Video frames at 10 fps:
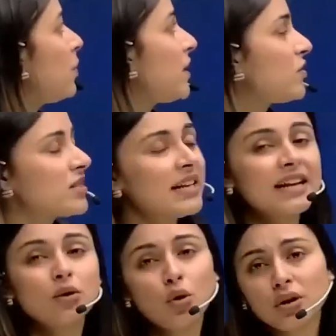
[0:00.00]

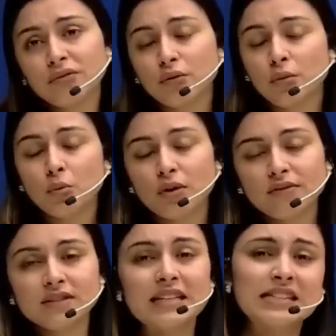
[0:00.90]
crystalline or
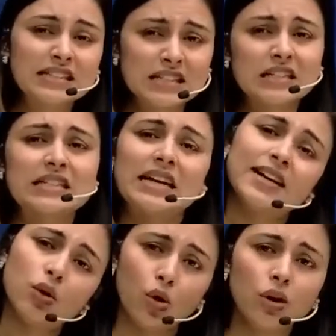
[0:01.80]
amorphous? Is it
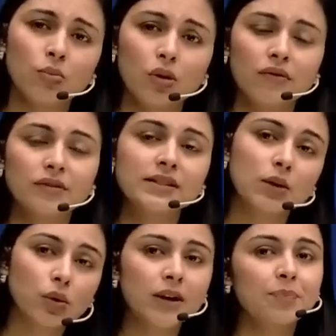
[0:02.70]
crystalline or amorphous?
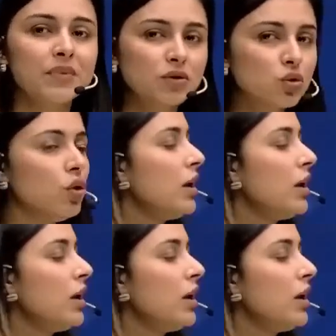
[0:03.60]
Okay. So